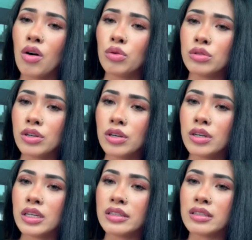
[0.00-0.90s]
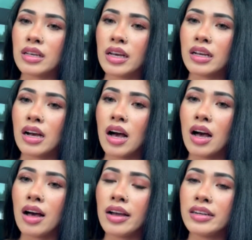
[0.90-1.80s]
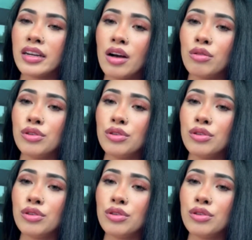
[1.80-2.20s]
older, it's like I now